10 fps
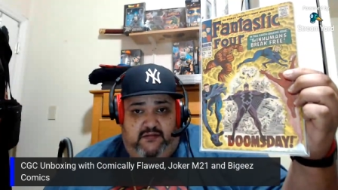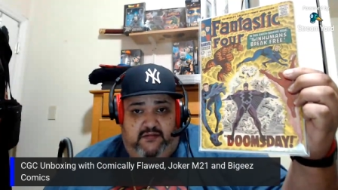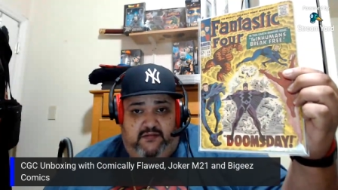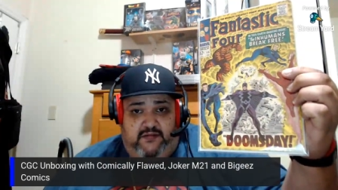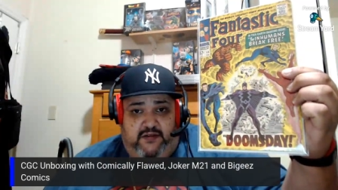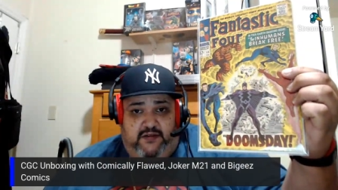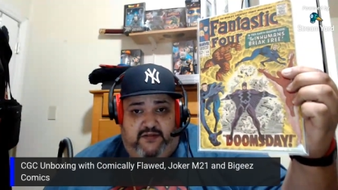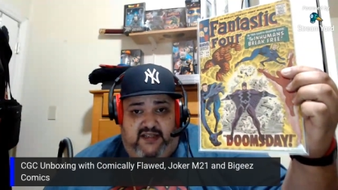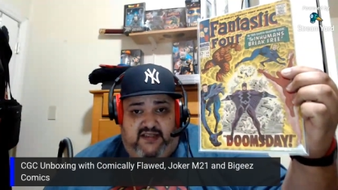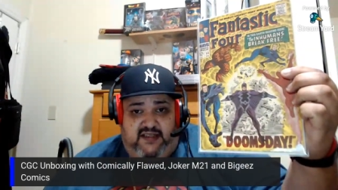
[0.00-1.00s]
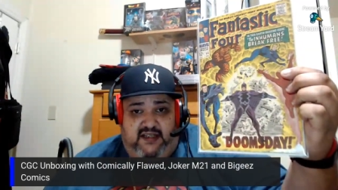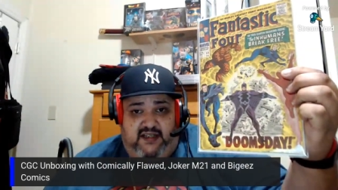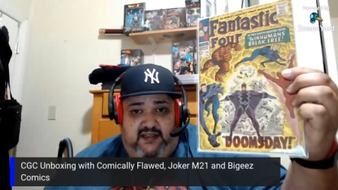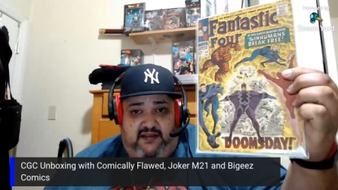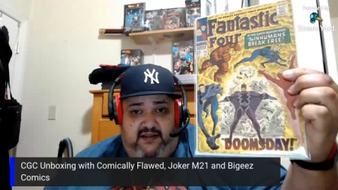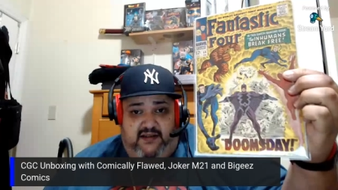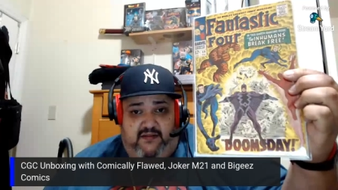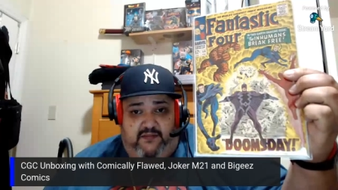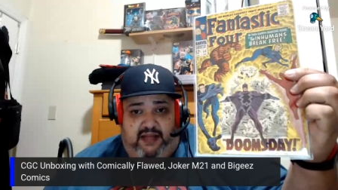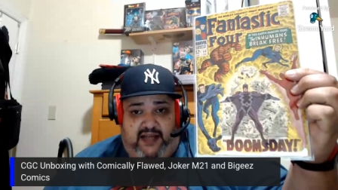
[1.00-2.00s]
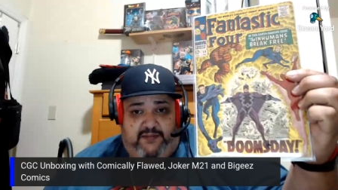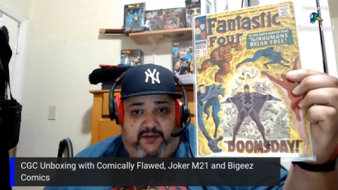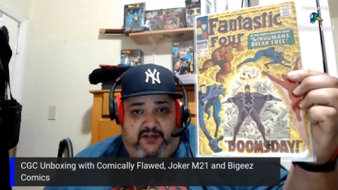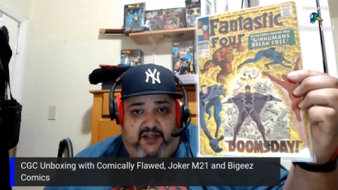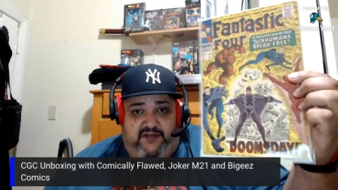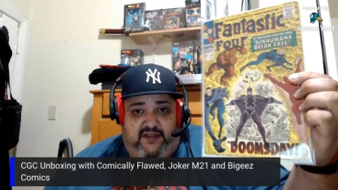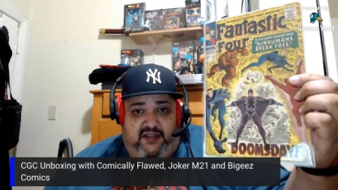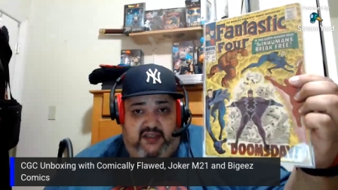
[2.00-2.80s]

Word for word: Real Ooh, nice. nice. Black ball cover.